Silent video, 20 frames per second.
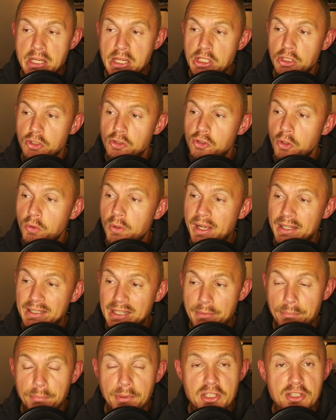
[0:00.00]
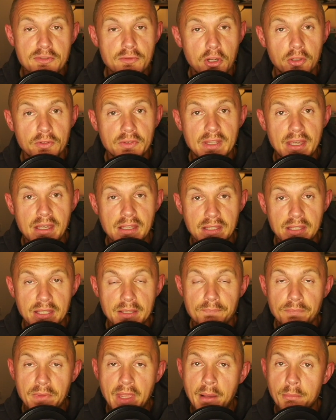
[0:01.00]
So Kanepi, Swiatek,
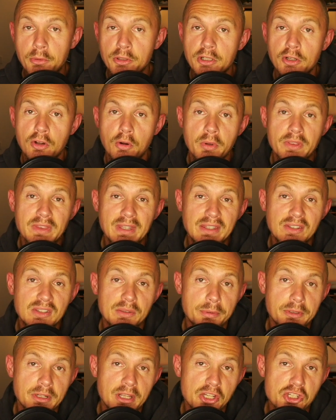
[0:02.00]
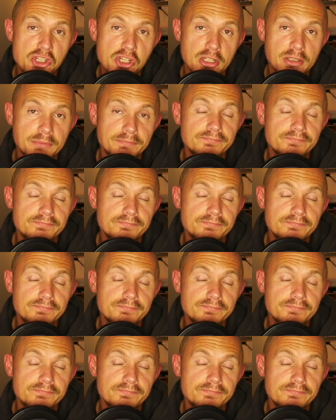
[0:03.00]
I'm going to go with the easy prediction.